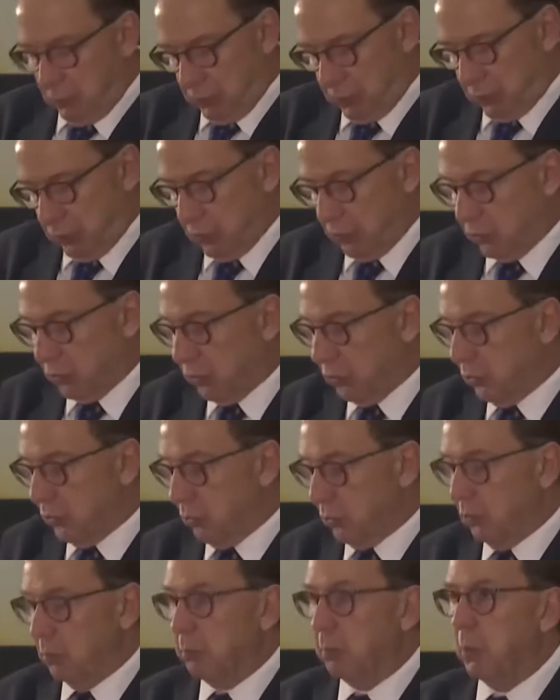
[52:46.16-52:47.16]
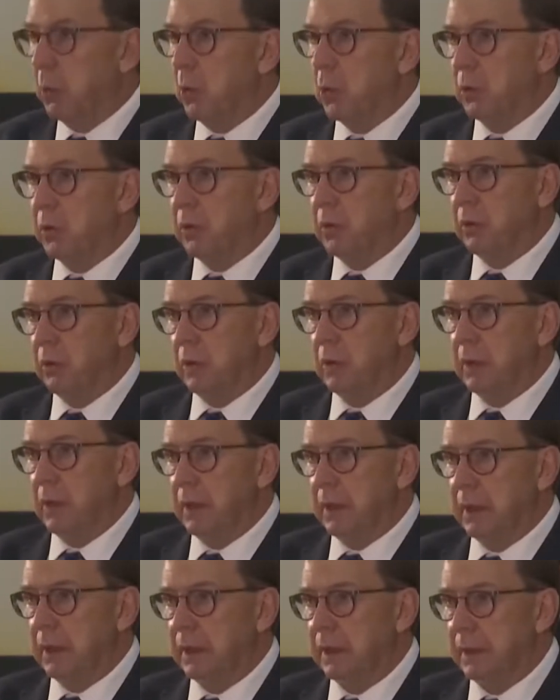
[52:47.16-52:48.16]
through to board
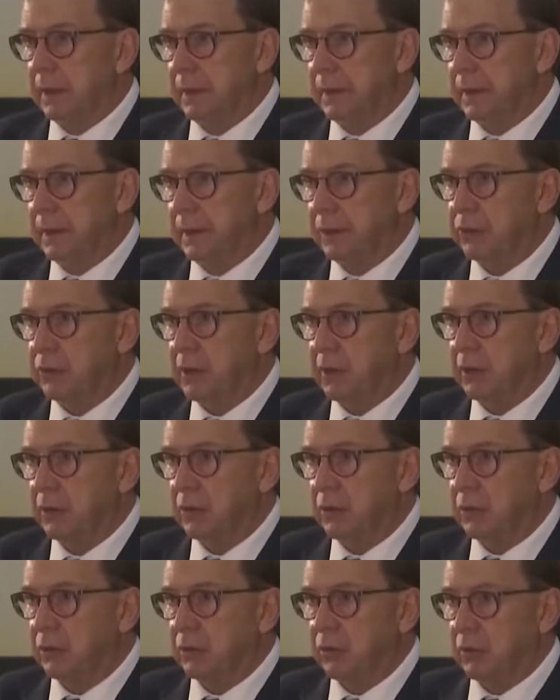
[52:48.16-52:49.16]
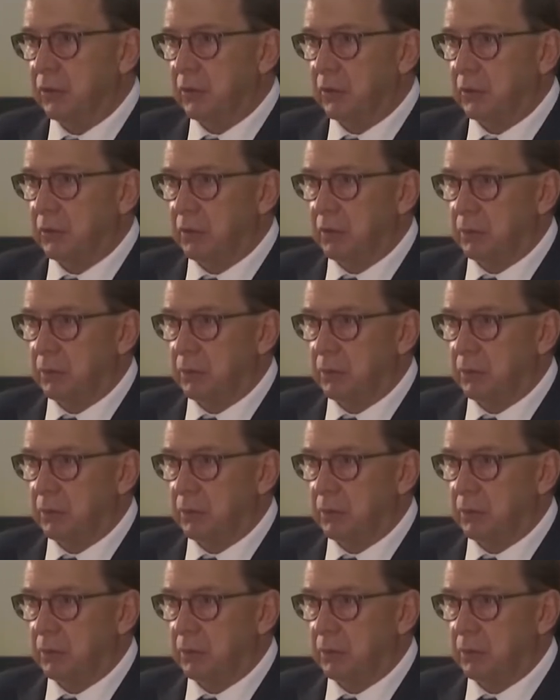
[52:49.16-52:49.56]
executives and,